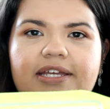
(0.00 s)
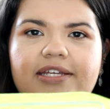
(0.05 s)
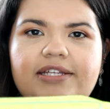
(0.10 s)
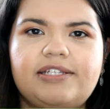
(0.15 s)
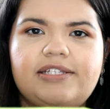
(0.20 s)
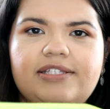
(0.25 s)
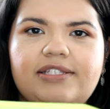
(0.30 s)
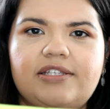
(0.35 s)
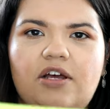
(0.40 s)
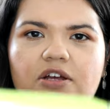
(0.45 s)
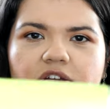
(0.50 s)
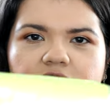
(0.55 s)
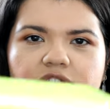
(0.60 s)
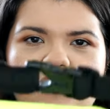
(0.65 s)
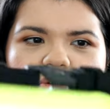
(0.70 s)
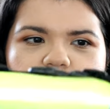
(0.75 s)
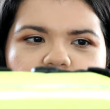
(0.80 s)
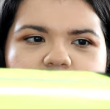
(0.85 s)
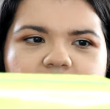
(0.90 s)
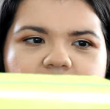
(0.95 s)
is
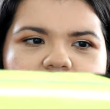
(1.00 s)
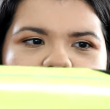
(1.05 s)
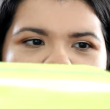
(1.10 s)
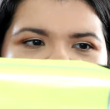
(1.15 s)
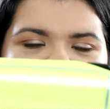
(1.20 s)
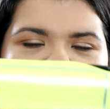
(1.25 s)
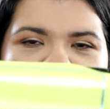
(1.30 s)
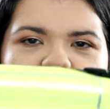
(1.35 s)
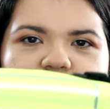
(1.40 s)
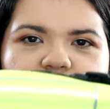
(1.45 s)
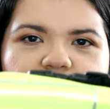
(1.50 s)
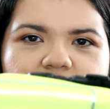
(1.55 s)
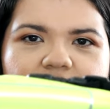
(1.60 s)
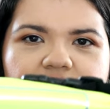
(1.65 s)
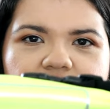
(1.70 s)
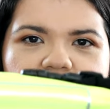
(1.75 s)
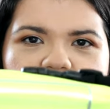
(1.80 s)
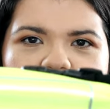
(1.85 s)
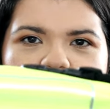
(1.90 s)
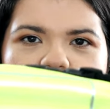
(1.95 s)
also like a
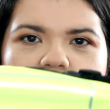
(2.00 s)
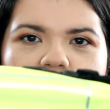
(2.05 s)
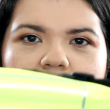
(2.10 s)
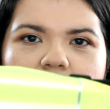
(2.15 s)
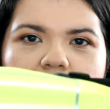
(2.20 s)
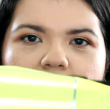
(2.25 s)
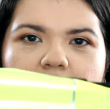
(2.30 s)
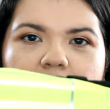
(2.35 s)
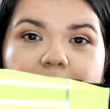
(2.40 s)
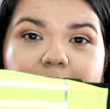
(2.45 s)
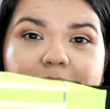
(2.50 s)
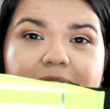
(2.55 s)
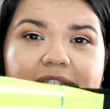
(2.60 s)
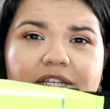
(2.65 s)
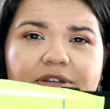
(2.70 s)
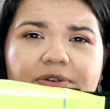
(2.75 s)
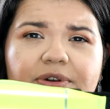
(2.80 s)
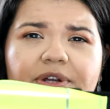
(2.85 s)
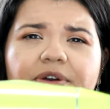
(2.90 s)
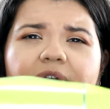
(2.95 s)
stretchy
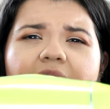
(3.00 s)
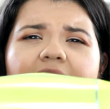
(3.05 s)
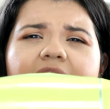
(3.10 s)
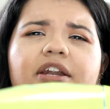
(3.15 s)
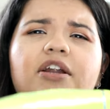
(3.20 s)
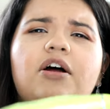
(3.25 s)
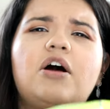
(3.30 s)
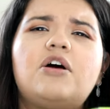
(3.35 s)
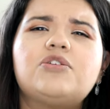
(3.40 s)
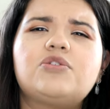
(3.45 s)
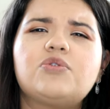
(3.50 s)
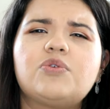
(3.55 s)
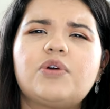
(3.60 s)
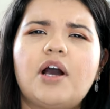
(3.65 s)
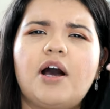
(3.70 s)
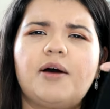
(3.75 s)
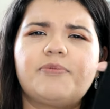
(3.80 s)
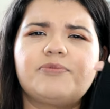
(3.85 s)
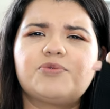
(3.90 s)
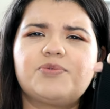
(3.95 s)
material and it also
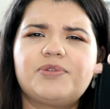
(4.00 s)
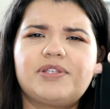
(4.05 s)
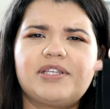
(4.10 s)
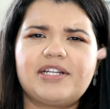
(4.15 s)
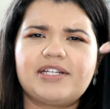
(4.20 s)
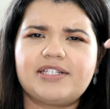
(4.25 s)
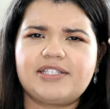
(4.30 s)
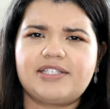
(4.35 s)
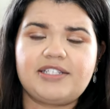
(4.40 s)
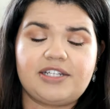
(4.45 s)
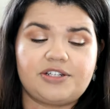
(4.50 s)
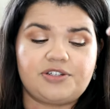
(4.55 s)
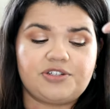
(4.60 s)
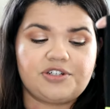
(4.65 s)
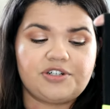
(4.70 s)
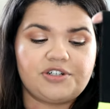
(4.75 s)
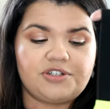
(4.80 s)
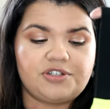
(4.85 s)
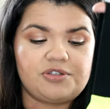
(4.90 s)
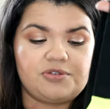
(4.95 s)
comes with an
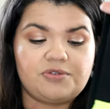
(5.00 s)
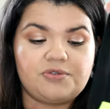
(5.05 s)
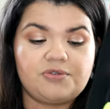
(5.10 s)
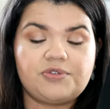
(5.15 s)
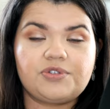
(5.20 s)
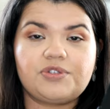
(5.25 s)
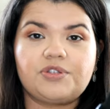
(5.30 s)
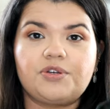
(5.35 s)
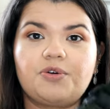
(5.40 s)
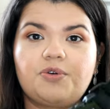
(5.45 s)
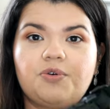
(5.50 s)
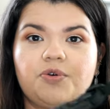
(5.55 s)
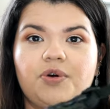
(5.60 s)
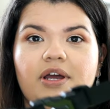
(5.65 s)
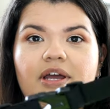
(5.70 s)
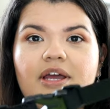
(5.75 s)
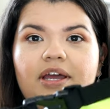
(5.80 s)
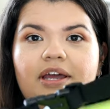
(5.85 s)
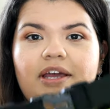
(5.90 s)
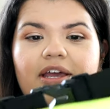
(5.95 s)
extender too.
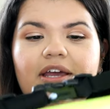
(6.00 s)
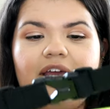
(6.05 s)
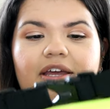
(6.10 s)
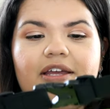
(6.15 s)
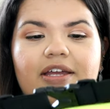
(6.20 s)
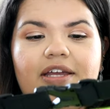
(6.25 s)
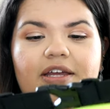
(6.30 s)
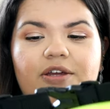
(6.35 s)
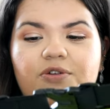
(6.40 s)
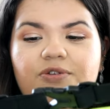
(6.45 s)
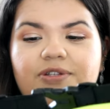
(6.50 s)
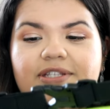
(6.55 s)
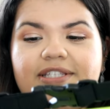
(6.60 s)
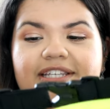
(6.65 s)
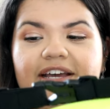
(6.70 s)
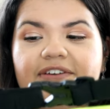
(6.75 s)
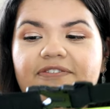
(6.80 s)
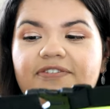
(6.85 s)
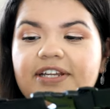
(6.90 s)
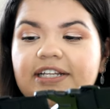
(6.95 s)
So it'll
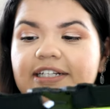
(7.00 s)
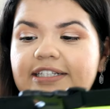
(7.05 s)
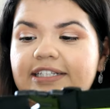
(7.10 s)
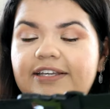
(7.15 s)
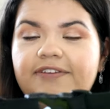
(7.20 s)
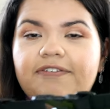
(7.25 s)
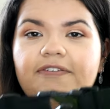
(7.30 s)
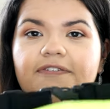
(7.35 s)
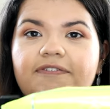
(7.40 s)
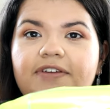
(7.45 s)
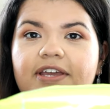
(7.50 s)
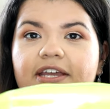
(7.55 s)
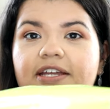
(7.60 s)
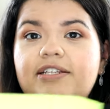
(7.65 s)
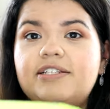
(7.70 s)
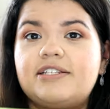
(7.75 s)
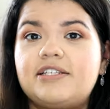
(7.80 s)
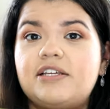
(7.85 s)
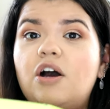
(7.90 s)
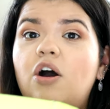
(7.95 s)
definitely
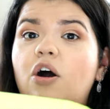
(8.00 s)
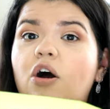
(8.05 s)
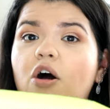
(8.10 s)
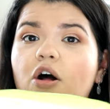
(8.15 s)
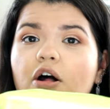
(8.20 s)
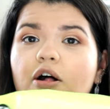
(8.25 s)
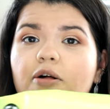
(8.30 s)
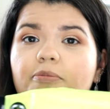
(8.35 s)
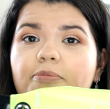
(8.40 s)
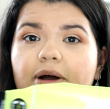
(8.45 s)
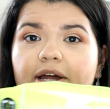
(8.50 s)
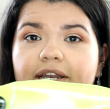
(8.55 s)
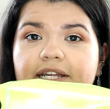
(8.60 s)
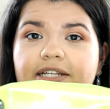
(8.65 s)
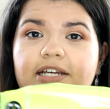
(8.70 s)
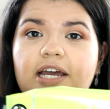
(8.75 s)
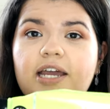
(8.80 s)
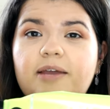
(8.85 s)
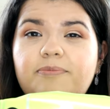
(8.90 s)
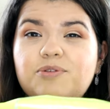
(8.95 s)
fit all body
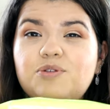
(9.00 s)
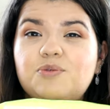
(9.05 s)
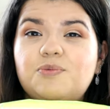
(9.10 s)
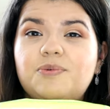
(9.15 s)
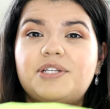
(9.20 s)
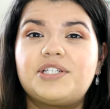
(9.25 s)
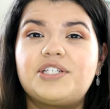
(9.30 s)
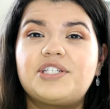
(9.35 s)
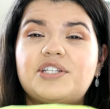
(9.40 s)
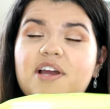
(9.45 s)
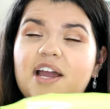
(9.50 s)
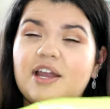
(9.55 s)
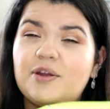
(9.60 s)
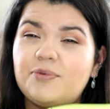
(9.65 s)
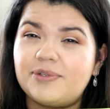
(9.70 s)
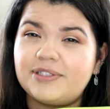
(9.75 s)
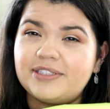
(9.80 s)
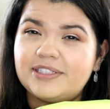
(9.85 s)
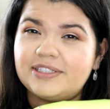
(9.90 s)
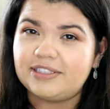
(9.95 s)
types, which I
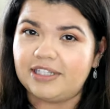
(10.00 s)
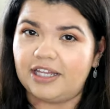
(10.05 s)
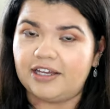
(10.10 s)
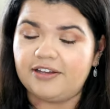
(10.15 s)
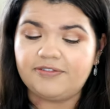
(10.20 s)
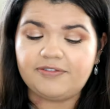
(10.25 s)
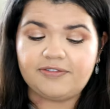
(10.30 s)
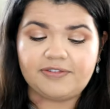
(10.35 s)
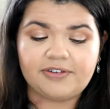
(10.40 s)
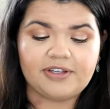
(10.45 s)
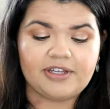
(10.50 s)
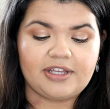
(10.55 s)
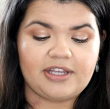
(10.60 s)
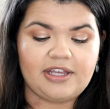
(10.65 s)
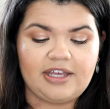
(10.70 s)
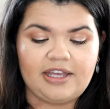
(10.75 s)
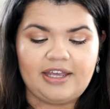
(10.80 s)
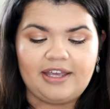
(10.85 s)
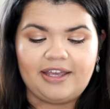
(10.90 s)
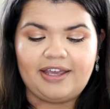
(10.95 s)
really love.
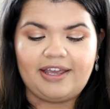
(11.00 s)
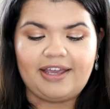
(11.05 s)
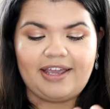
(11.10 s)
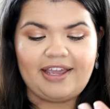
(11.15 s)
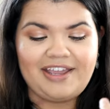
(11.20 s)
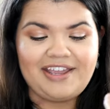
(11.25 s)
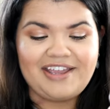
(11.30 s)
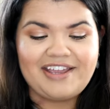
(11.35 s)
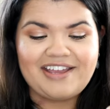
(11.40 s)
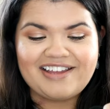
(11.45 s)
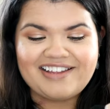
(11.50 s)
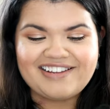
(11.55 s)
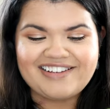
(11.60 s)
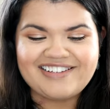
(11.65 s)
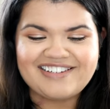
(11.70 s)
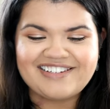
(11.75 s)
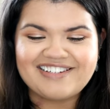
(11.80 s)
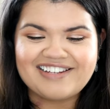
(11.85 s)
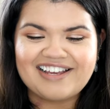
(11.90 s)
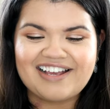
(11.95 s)

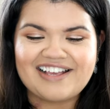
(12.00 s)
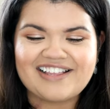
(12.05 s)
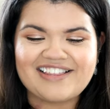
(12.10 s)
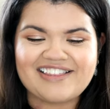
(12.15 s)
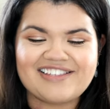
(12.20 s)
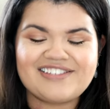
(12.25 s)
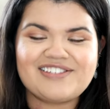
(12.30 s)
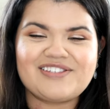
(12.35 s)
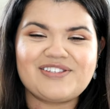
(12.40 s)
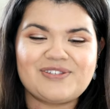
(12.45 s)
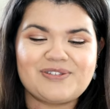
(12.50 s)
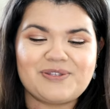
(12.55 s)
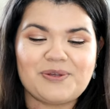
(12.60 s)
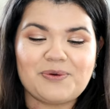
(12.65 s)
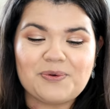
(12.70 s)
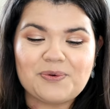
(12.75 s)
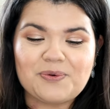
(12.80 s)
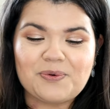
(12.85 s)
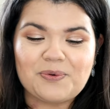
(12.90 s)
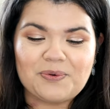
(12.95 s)
And this is
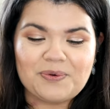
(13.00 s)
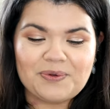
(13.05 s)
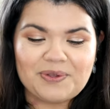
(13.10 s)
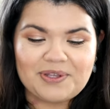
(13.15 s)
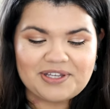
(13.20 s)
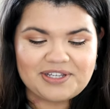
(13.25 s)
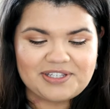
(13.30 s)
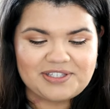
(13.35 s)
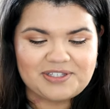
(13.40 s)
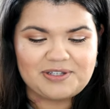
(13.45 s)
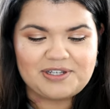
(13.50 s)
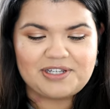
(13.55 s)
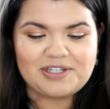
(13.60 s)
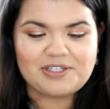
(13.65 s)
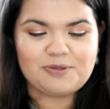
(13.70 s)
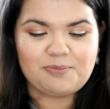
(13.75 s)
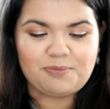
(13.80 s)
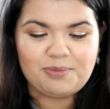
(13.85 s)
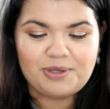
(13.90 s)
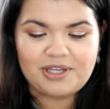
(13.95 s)
so cool because you
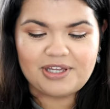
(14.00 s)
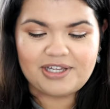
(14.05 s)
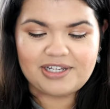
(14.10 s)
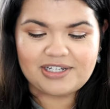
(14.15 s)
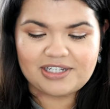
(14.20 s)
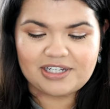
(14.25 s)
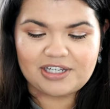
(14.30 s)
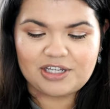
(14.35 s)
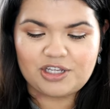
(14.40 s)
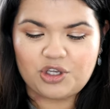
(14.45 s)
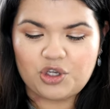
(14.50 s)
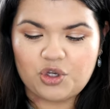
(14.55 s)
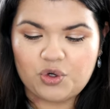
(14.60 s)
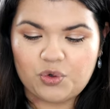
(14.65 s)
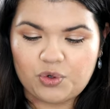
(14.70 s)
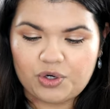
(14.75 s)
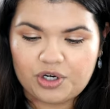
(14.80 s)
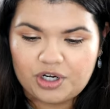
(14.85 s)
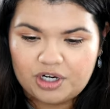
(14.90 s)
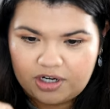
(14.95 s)
get to put
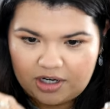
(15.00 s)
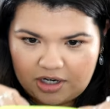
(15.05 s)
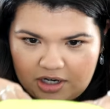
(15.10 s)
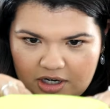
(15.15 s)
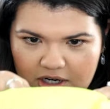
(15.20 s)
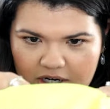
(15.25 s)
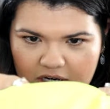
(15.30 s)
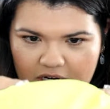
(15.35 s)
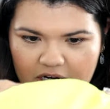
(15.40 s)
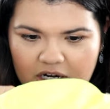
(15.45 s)
your